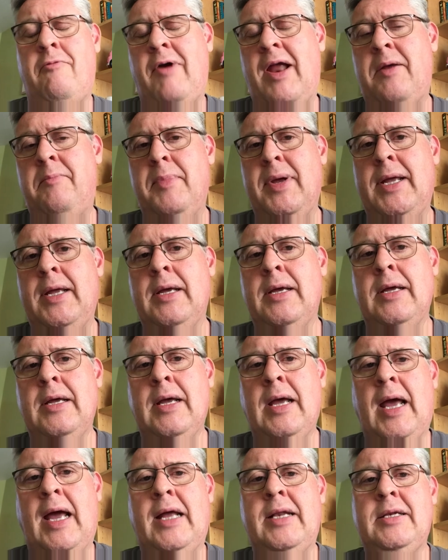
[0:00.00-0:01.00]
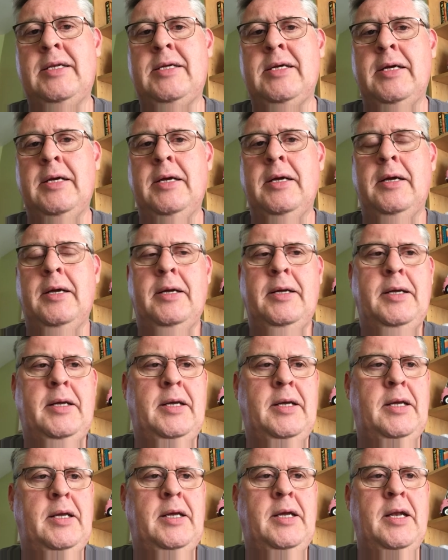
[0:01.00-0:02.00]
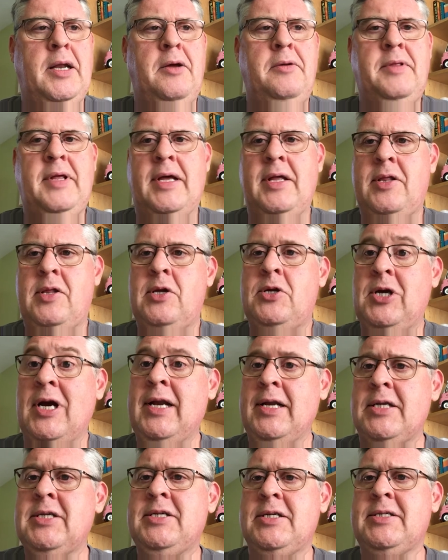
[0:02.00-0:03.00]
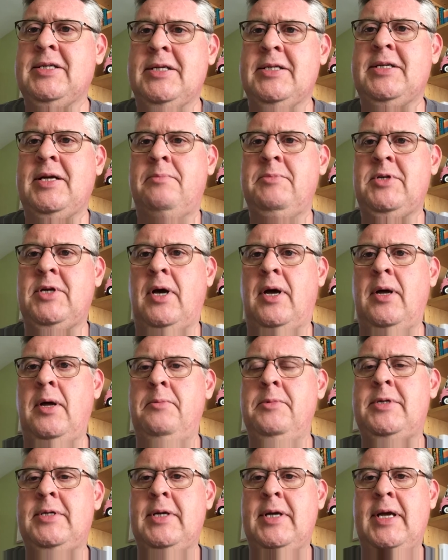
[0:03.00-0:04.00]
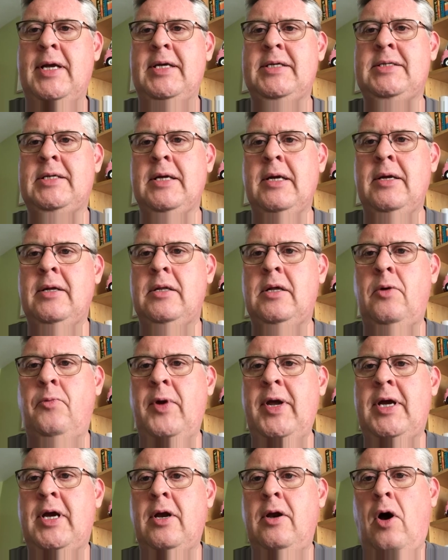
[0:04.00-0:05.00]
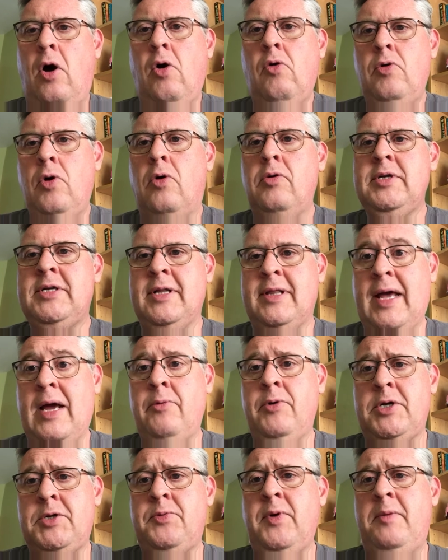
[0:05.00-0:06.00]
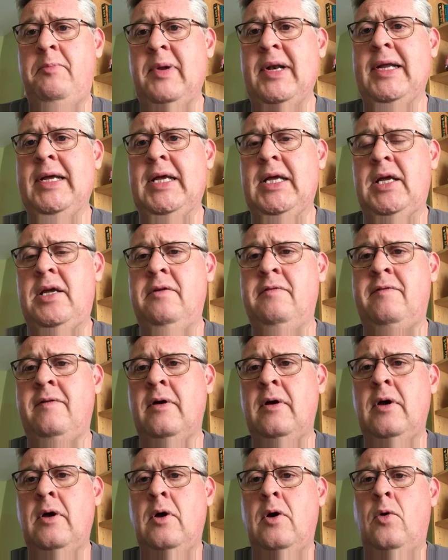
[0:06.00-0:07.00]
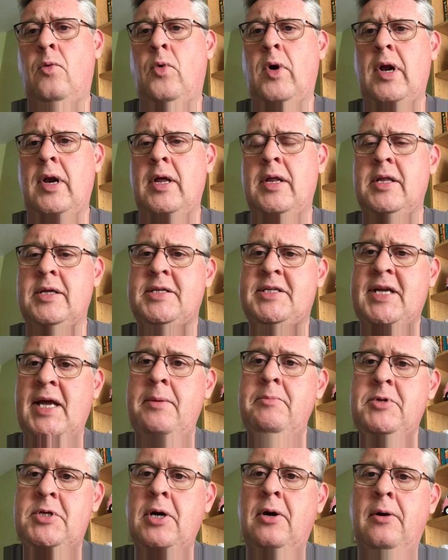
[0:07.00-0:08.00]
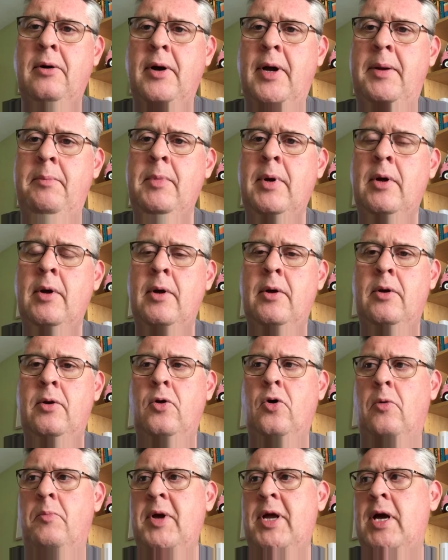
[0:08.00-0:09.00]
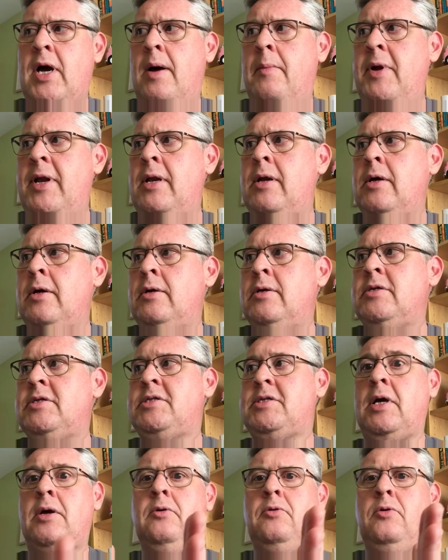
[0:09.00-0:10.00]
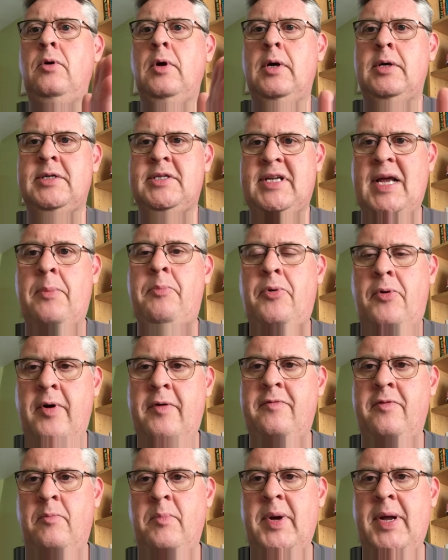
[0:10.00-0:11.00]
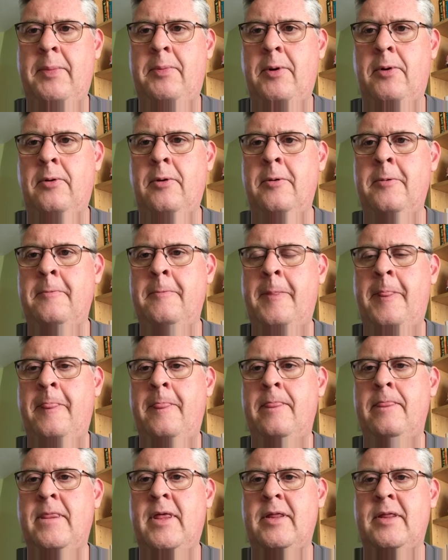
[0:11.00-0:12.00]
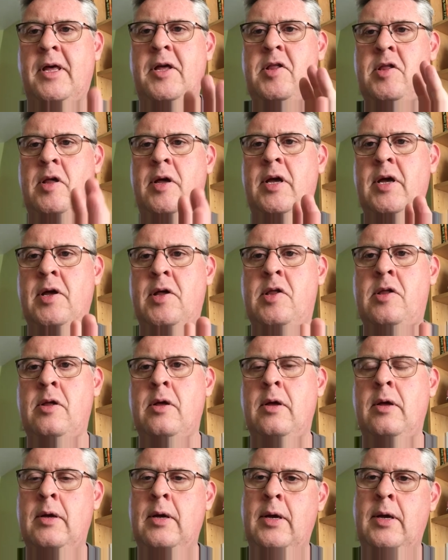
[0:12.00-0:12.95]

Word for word: around me. And you know that's the challenge, isn't it? Sometimes is that we can hold on to that which we believe, while at the same time not becoming so separate from people that they see us